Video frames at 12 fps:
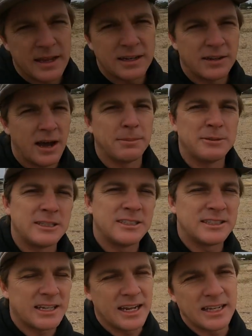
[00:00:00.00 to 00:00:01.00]
They adopted
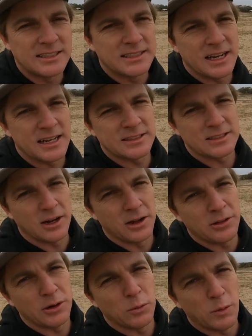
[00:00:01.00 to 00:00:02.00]
skinny stance
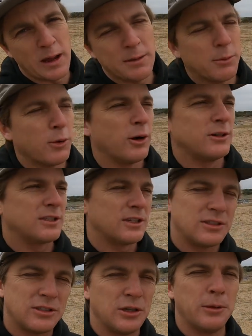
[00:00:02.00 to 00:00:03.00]
on their wakeboards
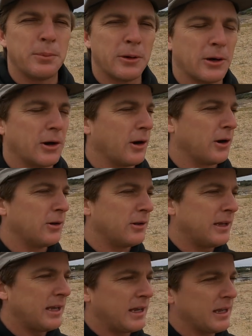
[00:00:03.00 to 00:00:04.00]
super early,